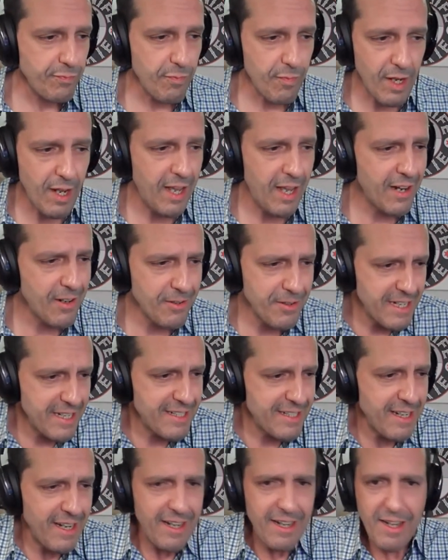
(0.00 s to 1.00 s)
I don't
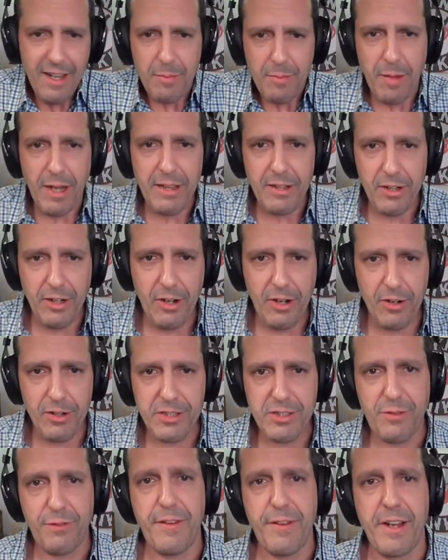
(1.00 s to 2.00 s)
need my little
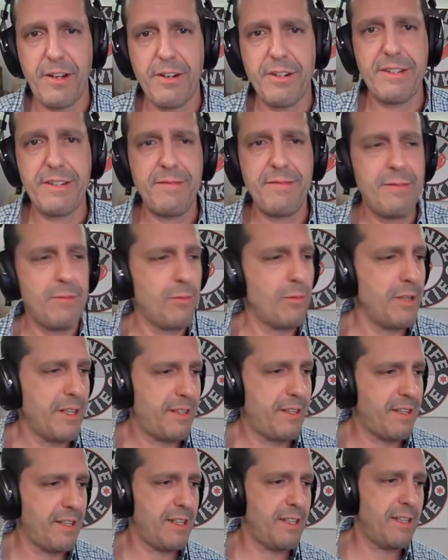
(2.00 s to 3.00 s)
girls fettered
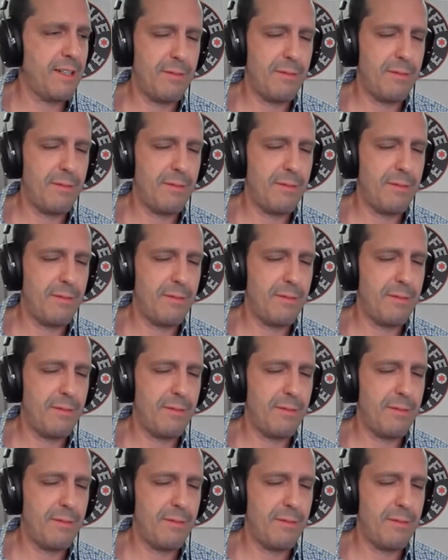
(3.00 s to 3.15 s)
with uh,